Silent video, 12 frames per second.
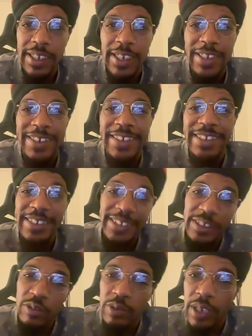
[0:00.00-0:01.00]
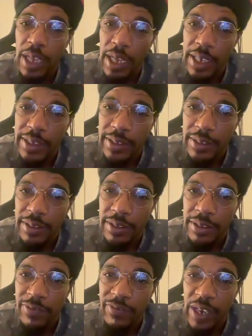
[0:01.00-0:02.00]
and decentralized
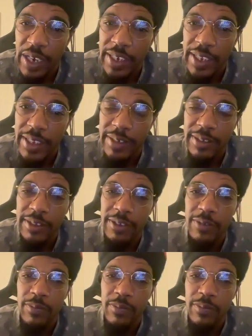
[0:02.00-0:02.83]
finance.